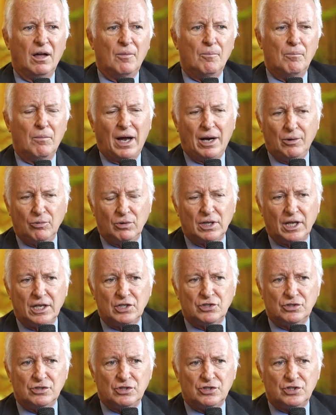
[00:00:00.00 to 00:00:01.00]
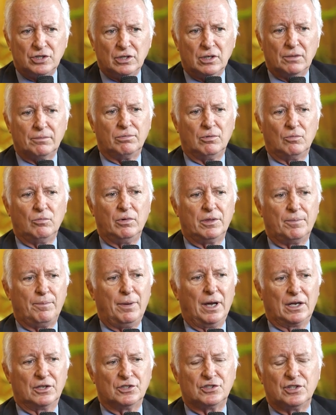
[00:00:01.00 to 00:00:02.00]
my relationship with
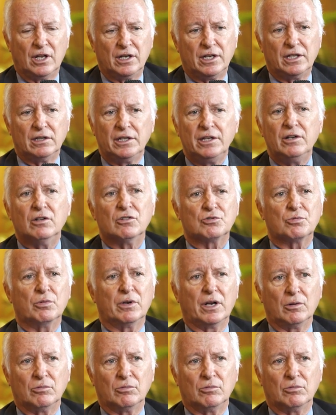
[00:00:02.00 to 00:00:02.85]
Pakistani leaders when